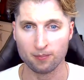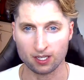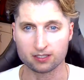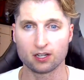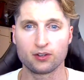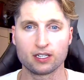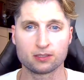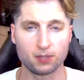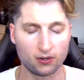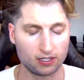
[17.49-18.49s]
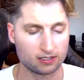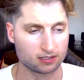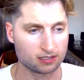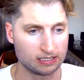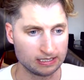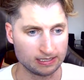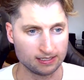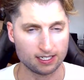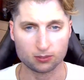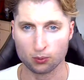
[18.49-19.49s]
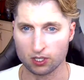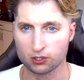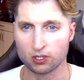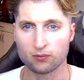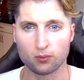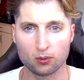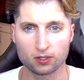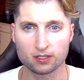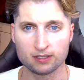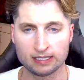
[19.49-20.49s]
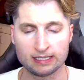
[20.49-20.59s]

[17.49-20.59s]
military experience. It's pretty straightforward.